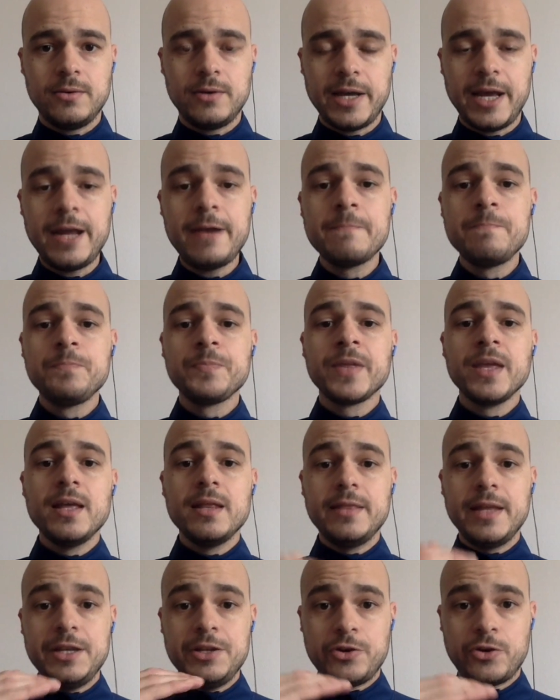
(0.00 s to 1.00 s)
Okay,
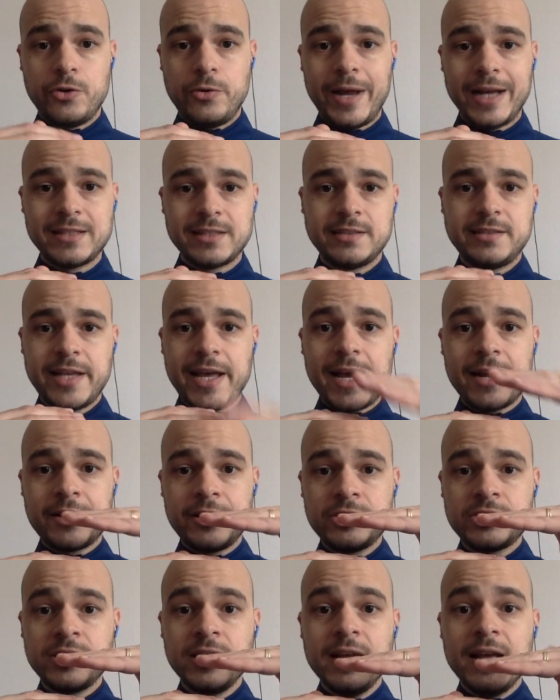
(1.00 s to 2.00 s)
then you correct
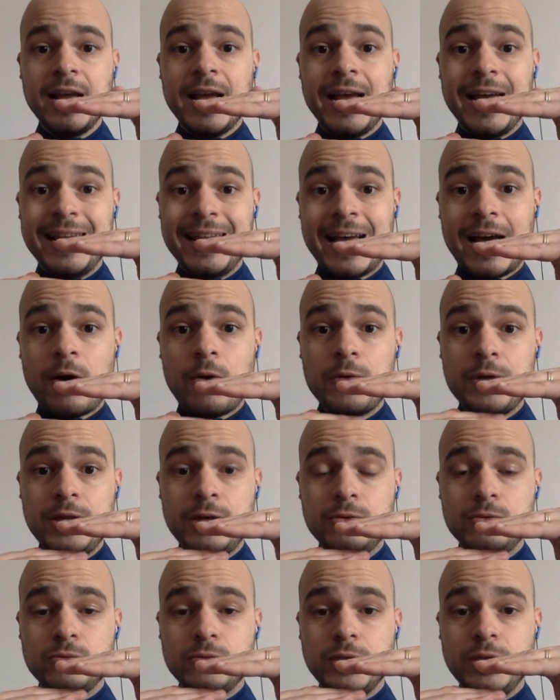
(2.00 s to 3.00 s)
attackers, and now
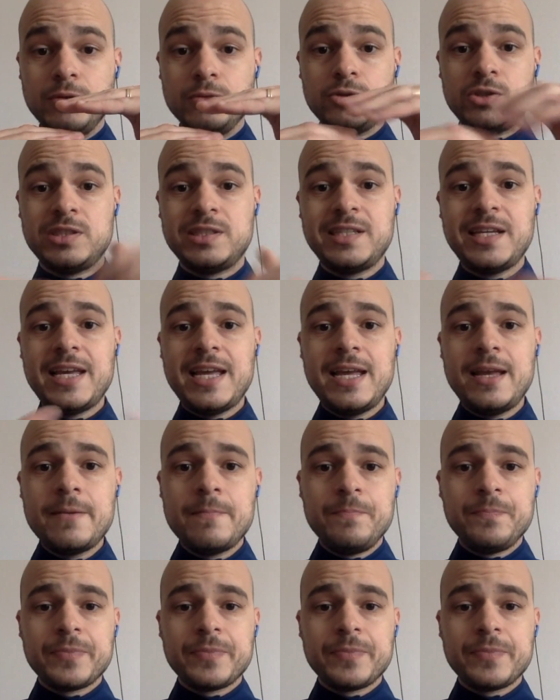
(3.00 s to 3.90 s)
you see